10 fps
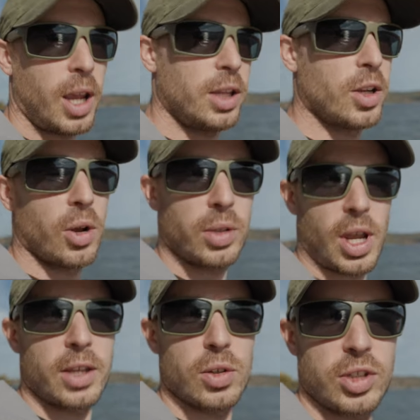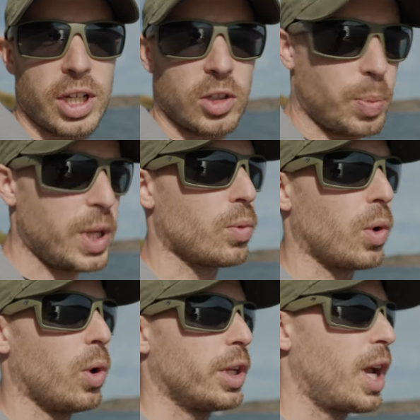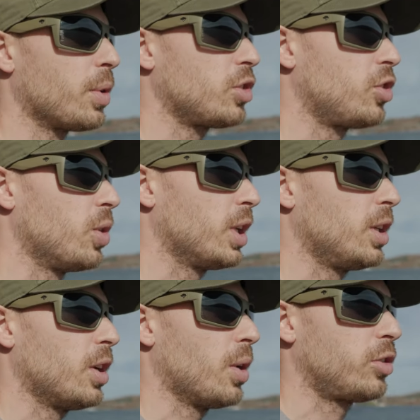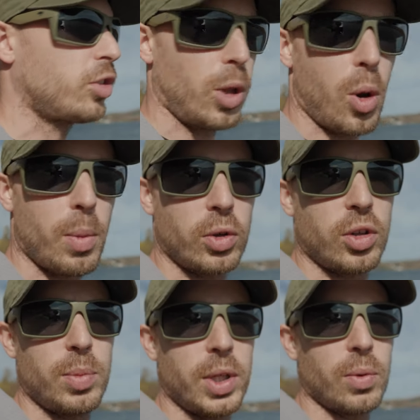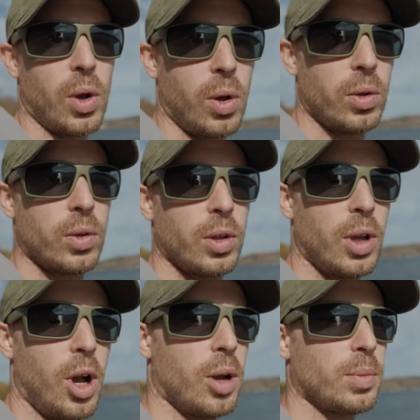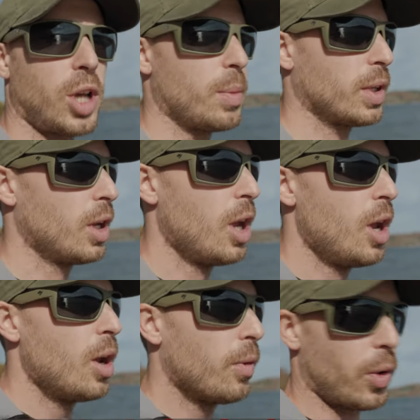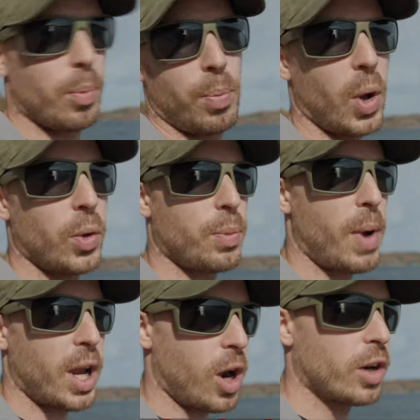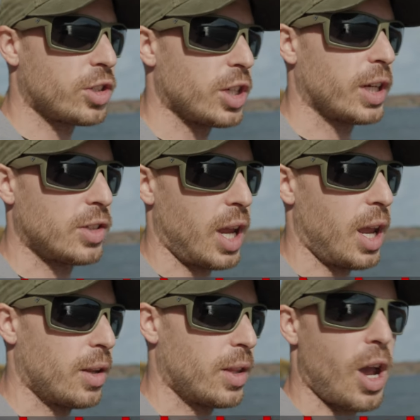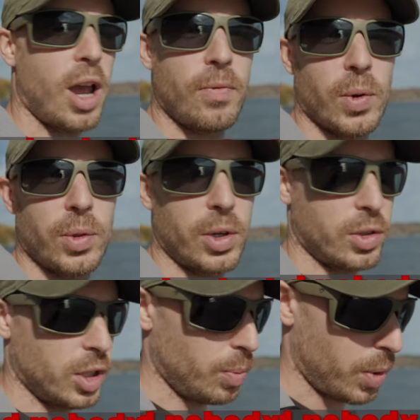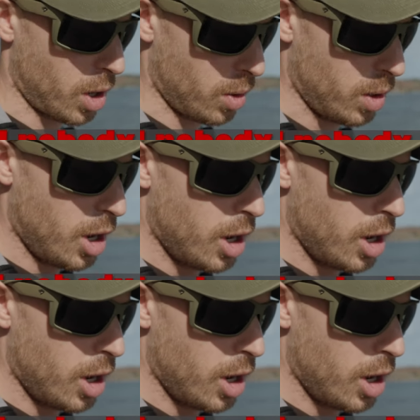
And, you know, I used it as B-roll and I was shooting, you know, slow motion B-roll um, coming from both my R6 and the iPhone 13 Pro.